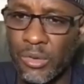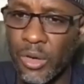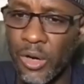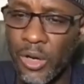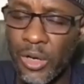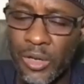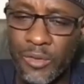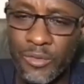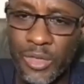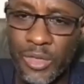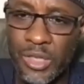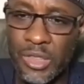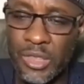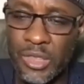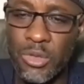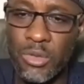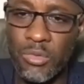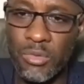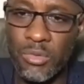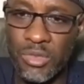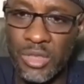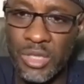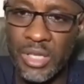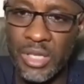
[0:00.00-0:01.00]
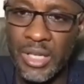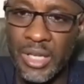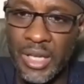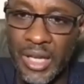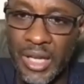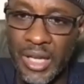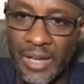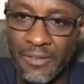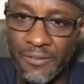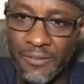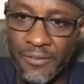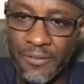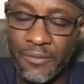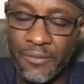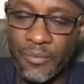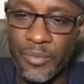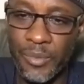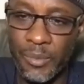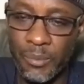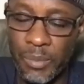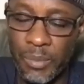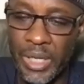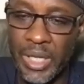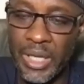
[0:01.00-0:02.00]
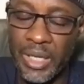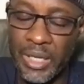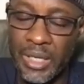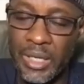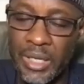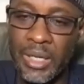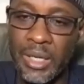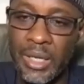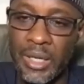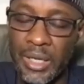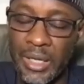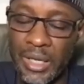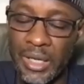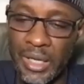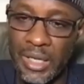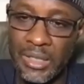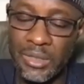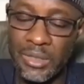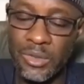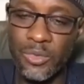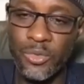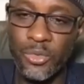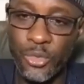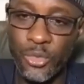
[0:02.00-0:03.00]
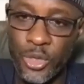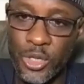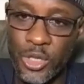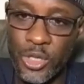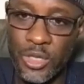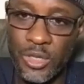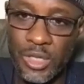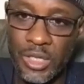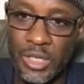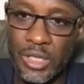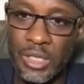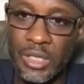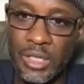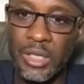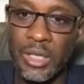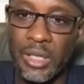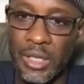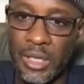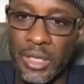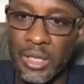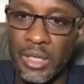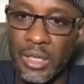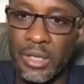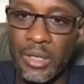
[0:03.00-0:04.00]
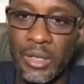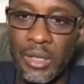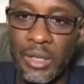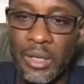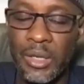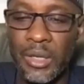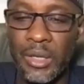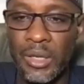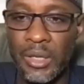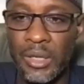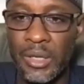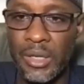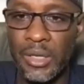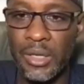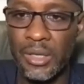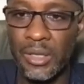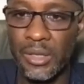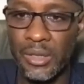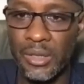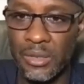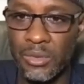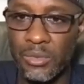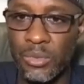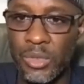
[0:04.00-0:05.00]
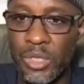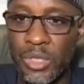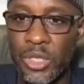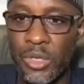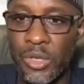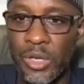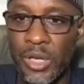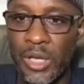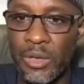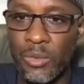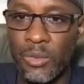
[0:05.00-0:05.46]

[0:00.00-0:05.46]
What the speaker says: So all of these issues have played a hand, unfortunately, in the situation.